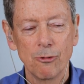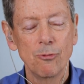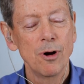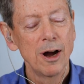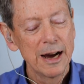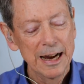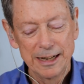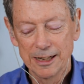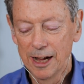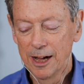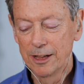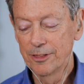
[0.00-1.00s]
Right.
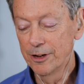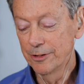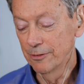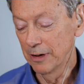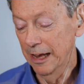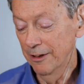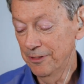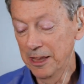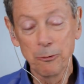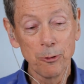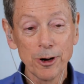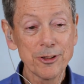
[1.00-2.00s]
Uh, they're if
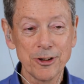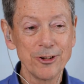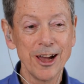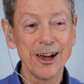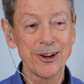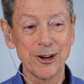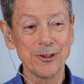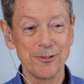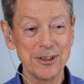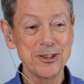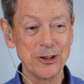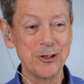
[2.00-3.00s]
they work, they're not
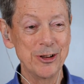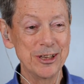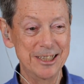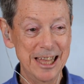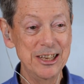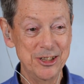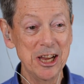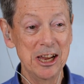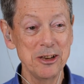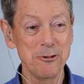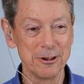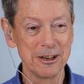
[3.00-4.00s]
artificial. They they
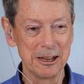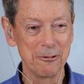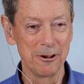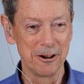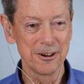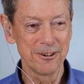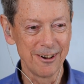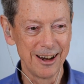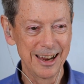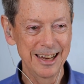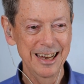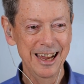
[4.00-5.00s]
genuinely work,
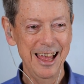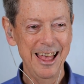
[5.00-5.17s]
right?